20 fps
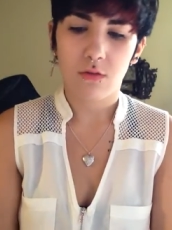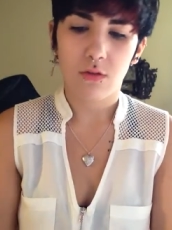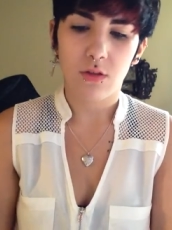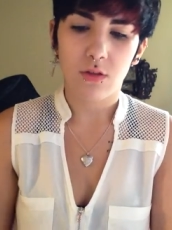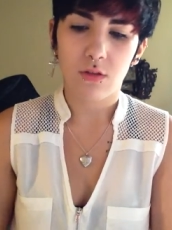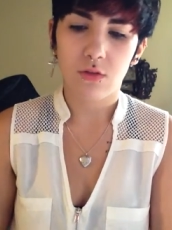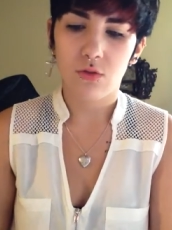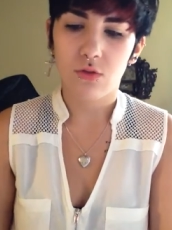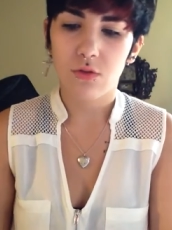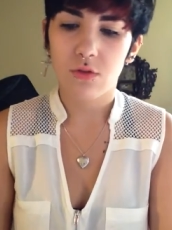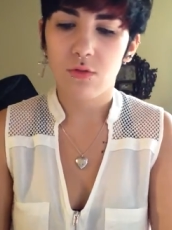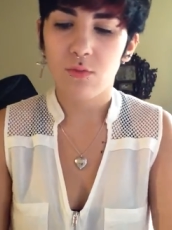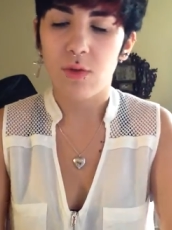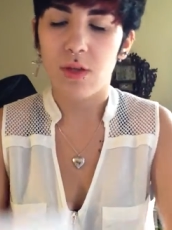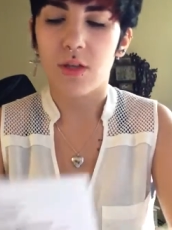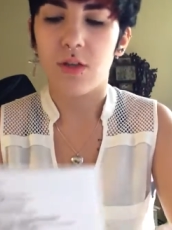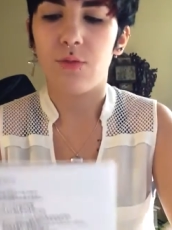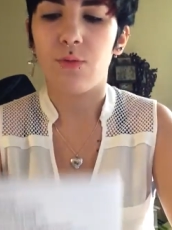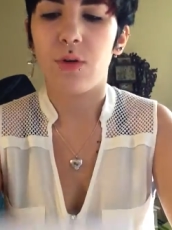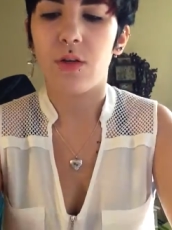It's just
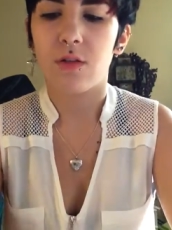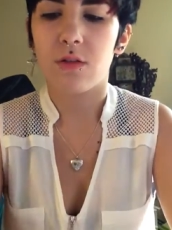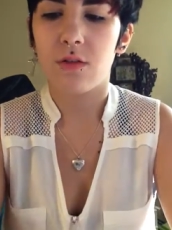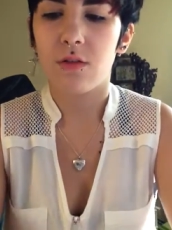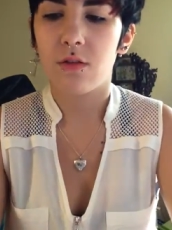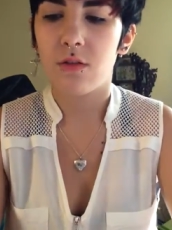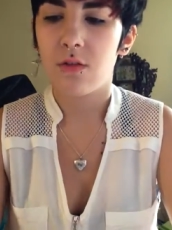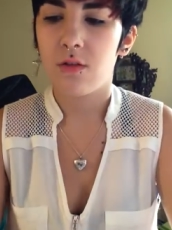black and white.